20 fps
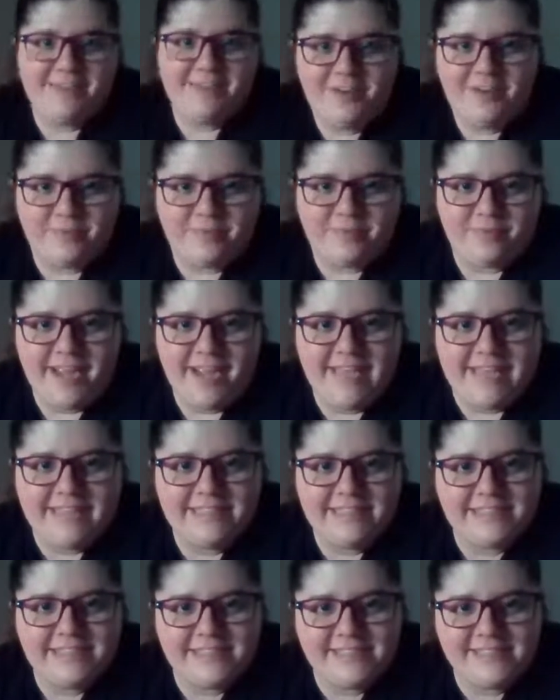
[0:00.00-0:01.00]

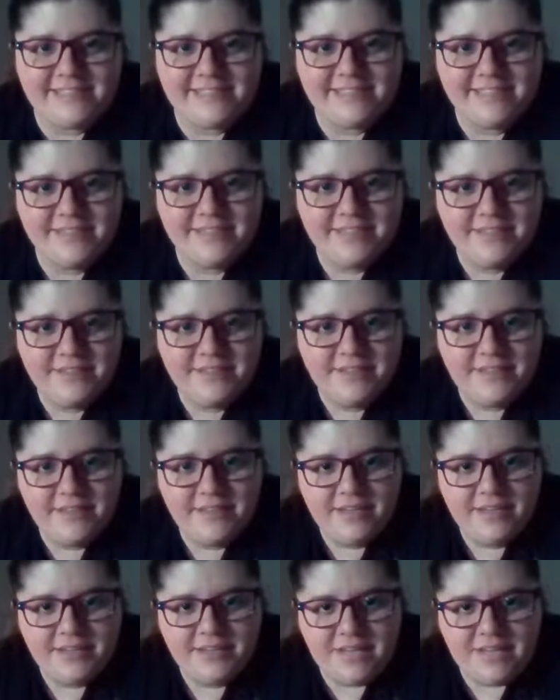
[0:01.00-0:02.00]
Alright.
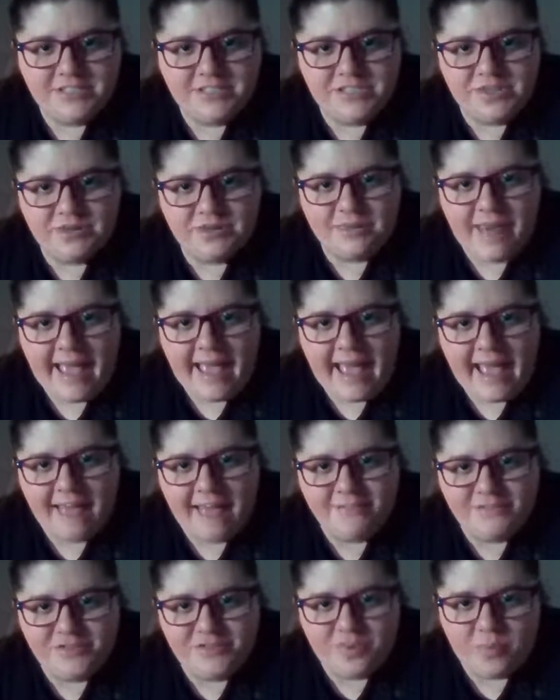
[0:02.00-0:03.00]
I don't
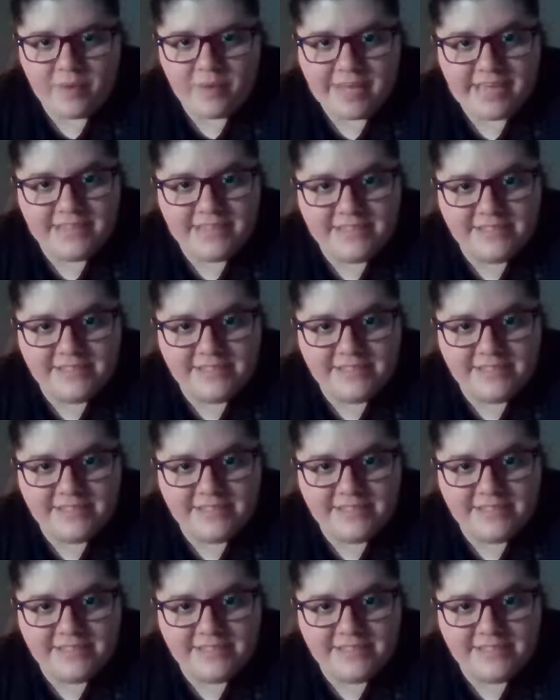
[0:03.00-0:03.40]
have to wait.